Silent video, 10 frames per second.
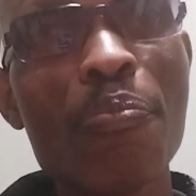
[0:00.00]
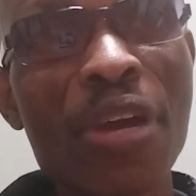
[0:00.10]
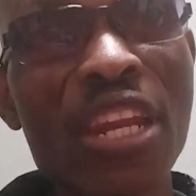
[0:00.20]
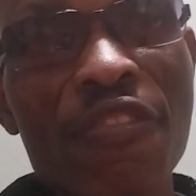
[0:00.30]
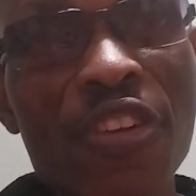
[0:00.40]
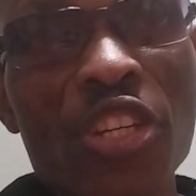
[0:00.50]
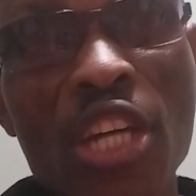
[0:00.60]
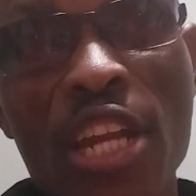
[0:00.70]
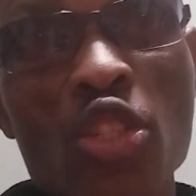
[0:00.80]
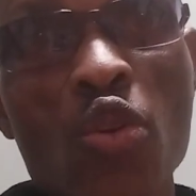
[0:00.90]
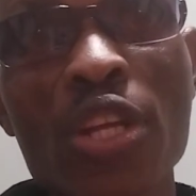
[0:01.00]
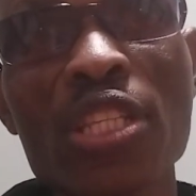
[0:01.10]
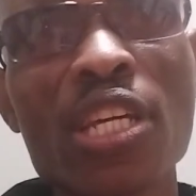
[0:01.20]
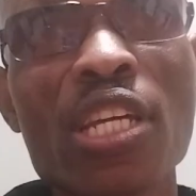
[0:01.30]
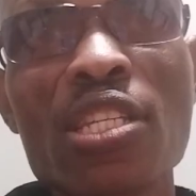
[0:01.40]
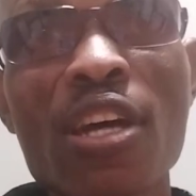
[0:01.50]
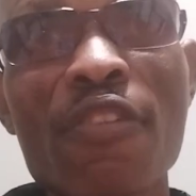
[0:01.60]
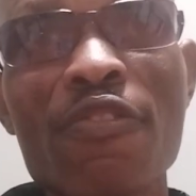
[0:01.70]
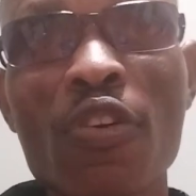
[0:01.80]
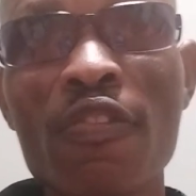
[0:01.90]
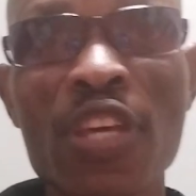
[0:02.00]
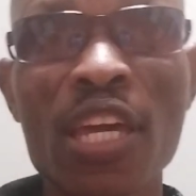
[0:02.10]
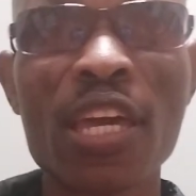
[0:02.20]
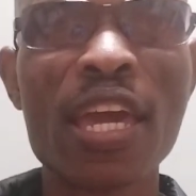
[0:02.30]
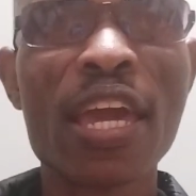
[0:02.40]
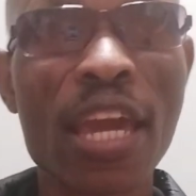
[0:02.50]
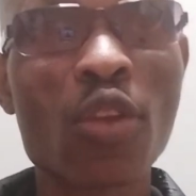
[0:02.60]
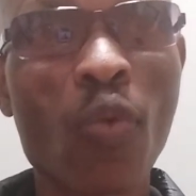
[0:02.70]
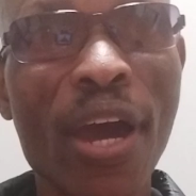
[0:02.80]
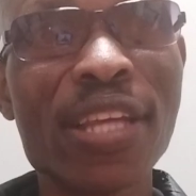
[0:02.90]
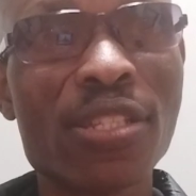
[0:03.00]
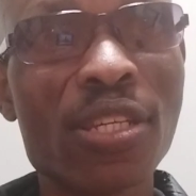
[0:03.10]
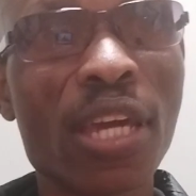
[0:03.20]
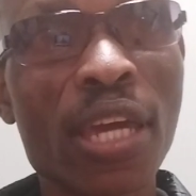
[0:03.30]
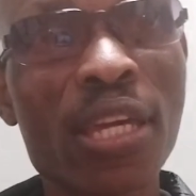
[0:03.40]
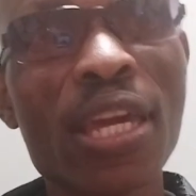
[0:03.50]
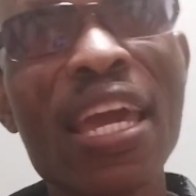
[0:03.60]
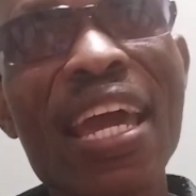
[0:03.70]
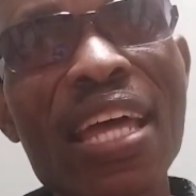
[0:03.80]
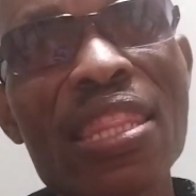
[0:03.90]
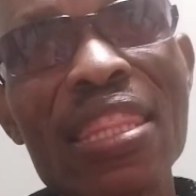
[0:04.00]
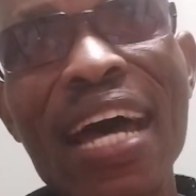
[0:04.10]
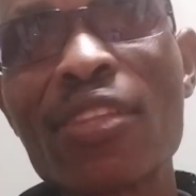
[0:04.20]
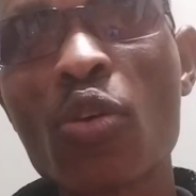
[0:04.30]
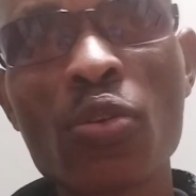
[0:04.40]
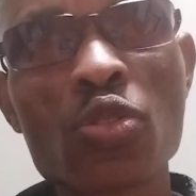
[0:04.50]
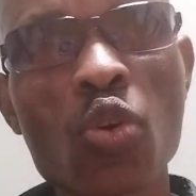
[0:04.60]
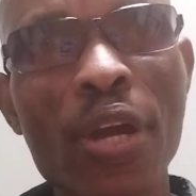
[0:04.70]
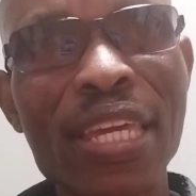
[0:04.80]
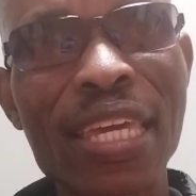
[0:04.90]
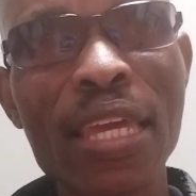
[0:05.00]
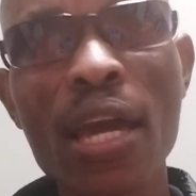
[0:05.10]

beneficiaries during the interview of the NYDA, and that also